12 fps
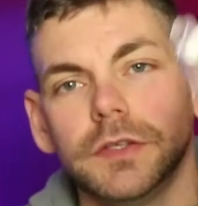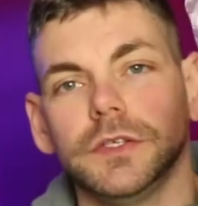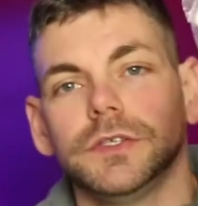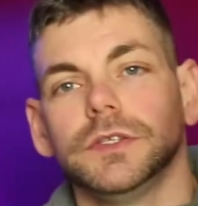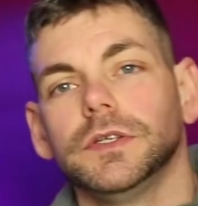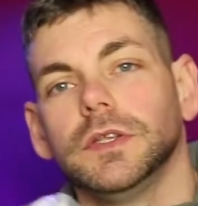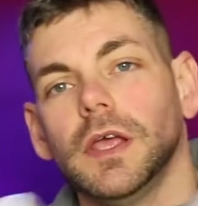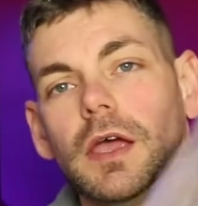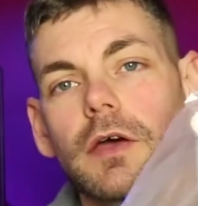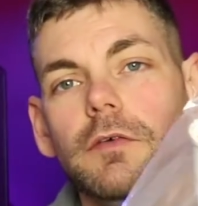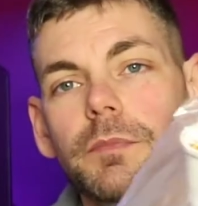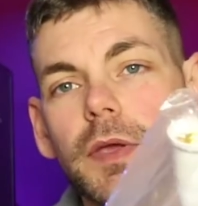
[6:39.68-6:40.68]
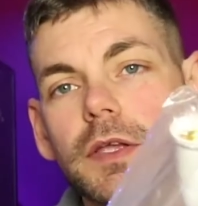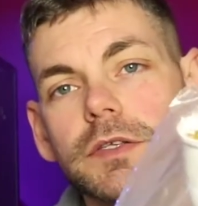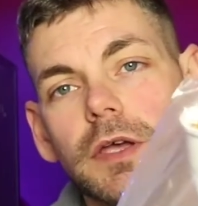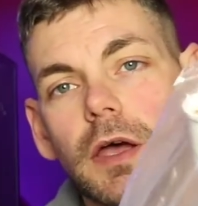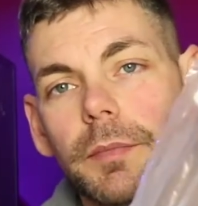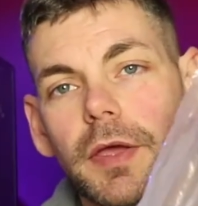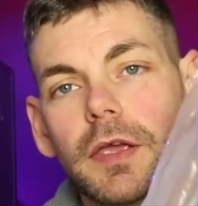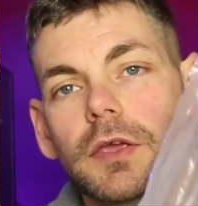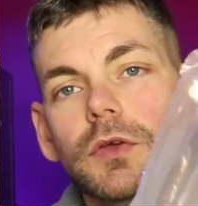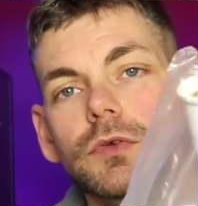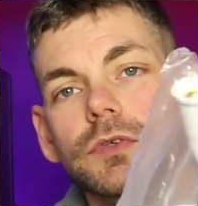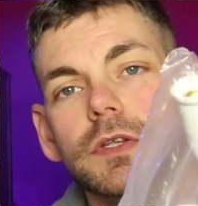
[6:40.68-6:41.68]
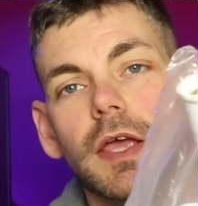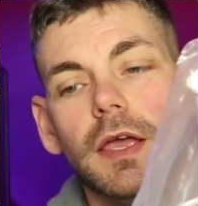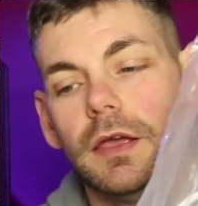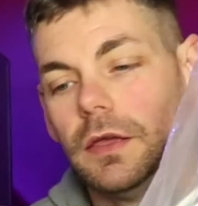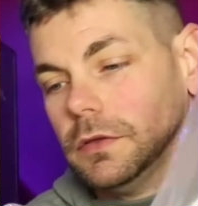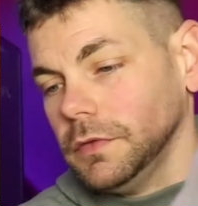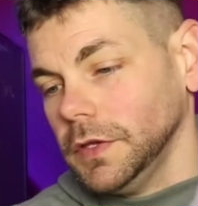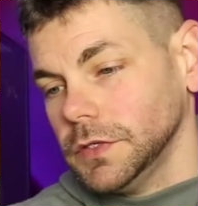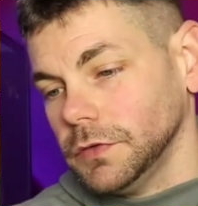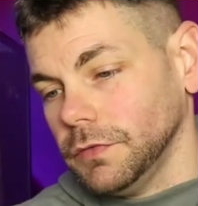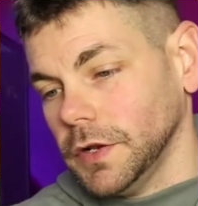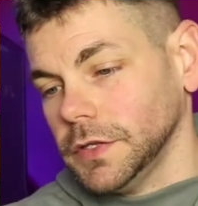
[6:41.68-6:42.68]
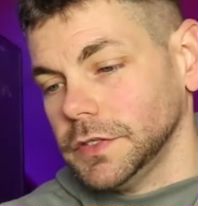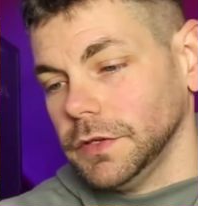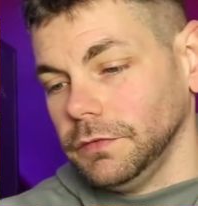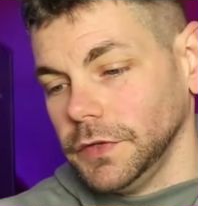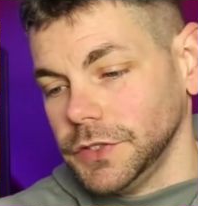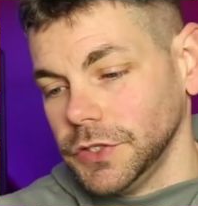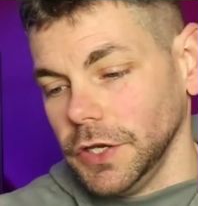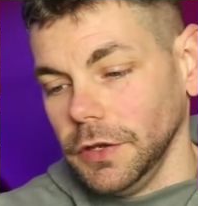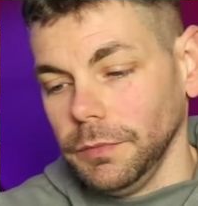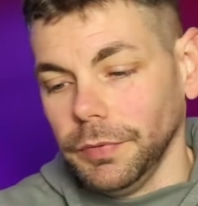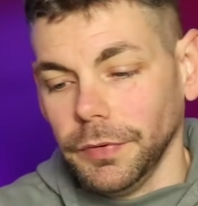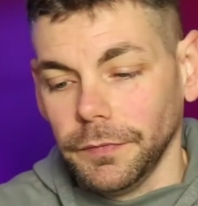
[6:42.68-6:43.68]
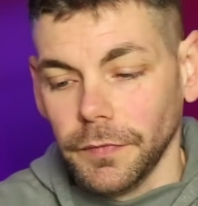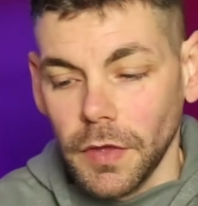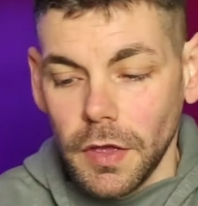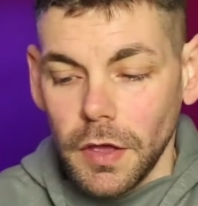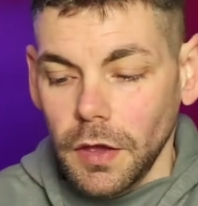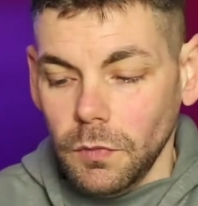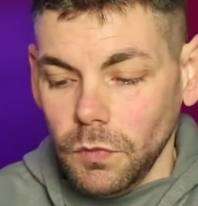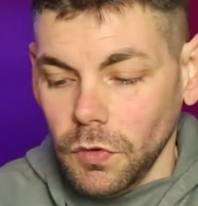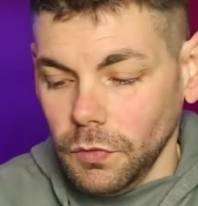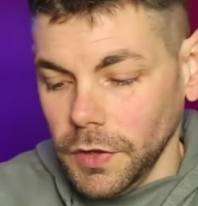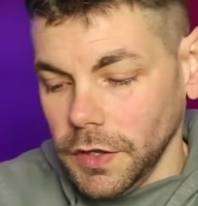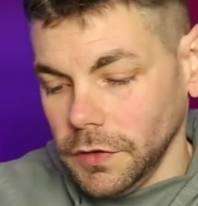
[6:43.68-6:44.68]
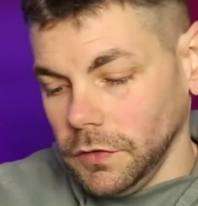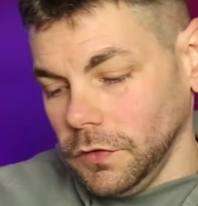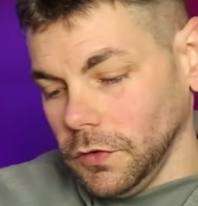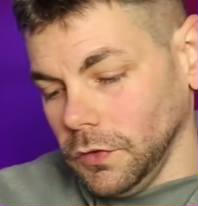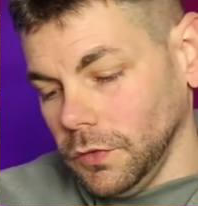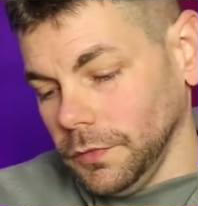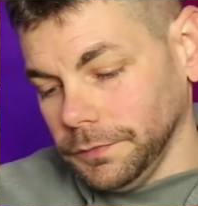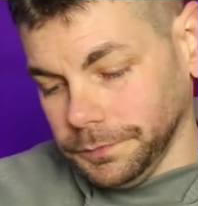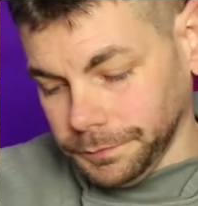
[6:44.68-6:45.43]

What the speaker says: addition to that, I've picked up a gooseneck. These are relatively cheap, and what we can do